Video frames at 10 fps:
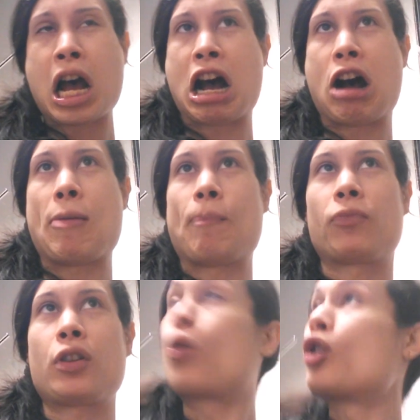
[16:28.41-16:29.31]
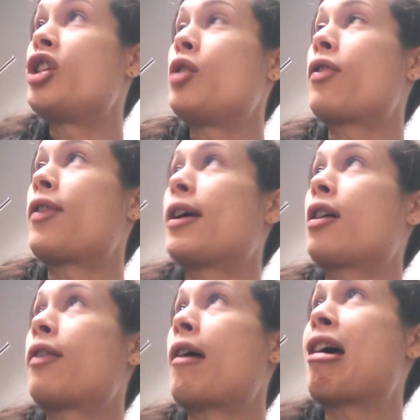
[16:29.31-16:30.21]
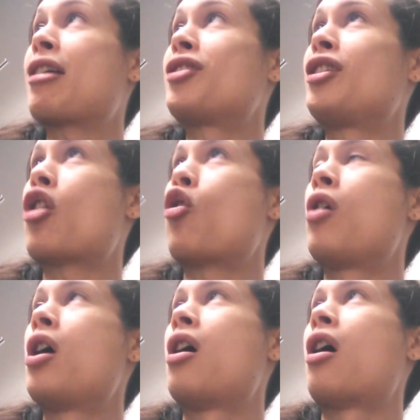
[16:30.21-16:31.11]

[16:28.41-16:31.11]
Or do you think that, you know,